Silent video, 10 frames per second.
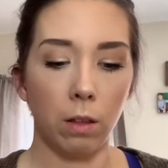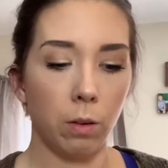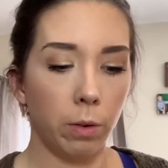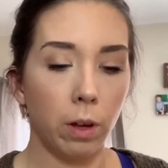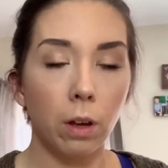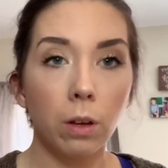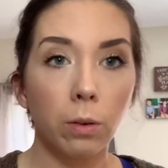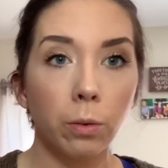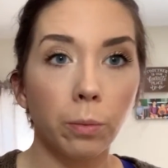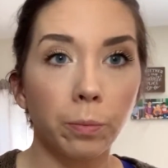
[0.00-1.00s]
There we
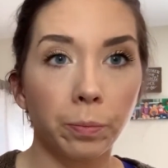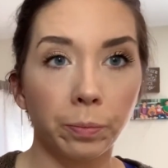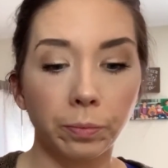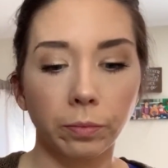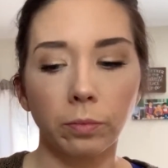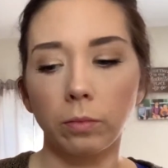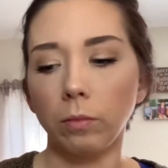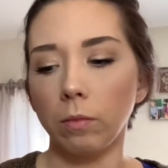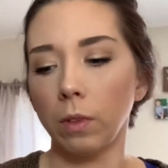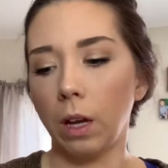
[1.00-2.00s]
go.
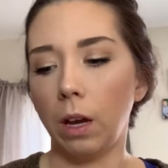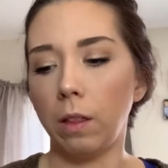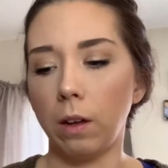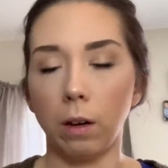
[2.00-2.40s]
And